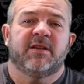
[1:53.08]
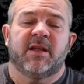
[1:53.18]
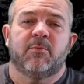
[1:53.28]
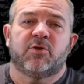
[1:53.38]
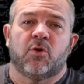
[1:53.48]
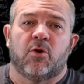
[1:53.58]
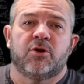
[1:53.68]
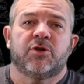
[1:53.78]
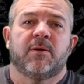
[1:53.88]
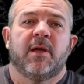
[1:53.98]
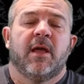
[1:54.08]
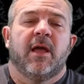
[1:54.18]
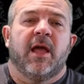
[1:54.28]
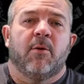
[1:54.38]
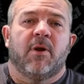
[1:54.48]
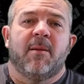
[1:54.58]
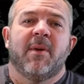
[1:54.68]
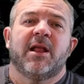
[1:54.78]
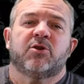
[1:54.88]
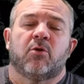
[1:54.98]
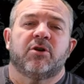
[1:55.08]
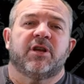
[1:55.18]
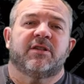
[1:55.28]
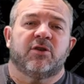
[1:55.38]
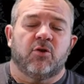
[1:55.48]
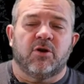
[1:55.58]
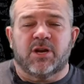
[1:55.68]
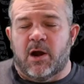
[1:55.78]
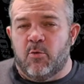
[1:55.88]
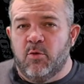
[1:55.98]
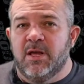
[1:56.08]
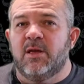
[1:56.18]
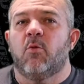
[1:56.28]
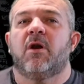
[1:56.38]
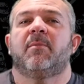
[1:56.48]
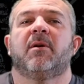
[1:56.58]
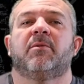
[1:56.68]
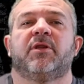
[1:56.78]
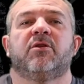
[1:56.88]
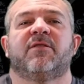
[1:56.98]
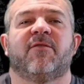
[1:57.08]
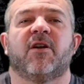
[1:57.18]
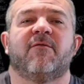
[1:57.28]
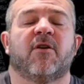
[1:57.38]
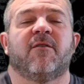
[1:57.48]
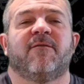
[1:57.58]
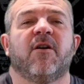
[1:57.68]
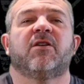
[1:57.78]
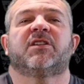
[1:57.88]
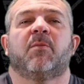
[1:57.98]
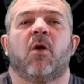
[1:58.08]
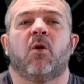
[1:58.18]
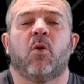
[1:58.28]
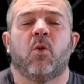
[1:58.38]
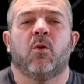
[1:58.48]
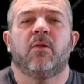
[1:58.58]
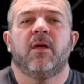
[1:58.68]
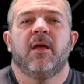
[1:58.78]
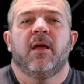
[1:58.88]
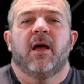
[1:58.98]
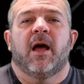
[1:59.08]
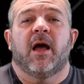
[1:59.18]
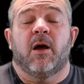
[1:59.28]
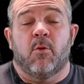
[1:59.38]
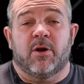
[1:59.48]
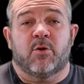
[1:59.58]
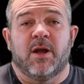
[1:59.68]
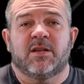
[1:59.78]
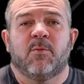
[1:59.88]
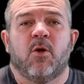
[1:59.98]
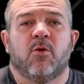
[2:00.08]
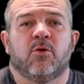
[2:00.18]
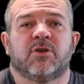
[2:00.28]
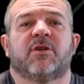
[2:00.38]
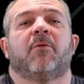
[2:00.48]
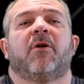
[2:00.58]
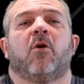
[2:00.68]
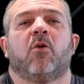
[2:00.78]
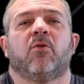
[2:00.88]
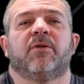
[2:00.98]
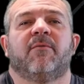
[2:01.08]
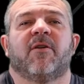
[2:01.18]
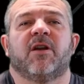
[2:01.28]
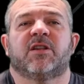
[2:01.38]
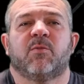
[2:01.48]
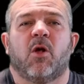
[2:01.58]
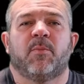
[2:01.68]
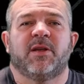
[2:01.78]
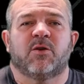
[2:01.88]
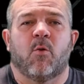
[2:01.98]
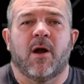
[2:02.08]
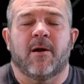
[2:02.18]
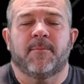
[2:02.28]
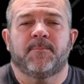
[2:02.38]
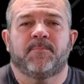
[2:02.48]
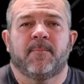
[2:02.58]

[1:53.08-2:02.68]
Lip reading: his name was George, and when I met George, I said, George, I really want to be able to use a very, very, very small hole. I want to create small holes, so I want to hold a very small piece of wire.